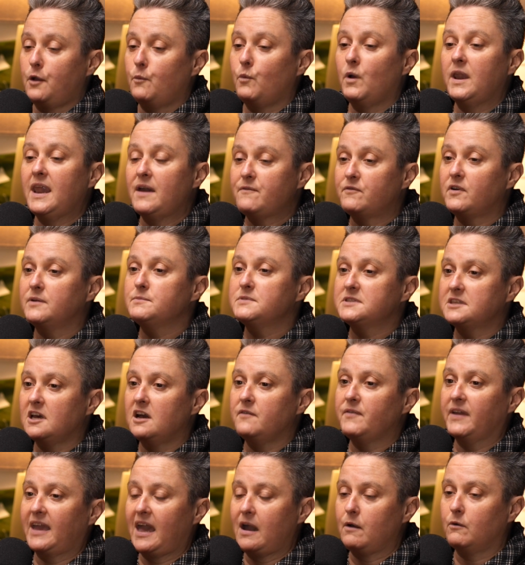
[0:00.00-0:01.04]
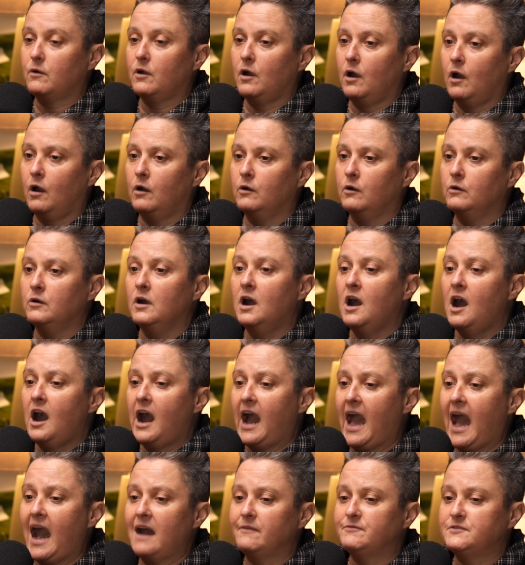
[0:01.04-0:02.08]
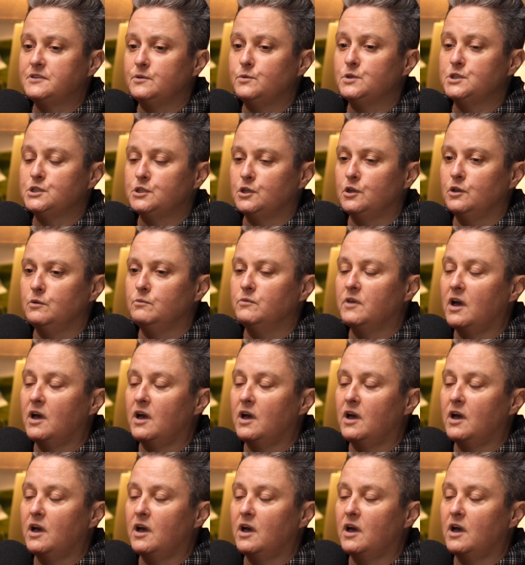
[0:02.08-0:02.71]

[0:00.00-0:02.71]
Whenever I'm serving alcohol, I have to assume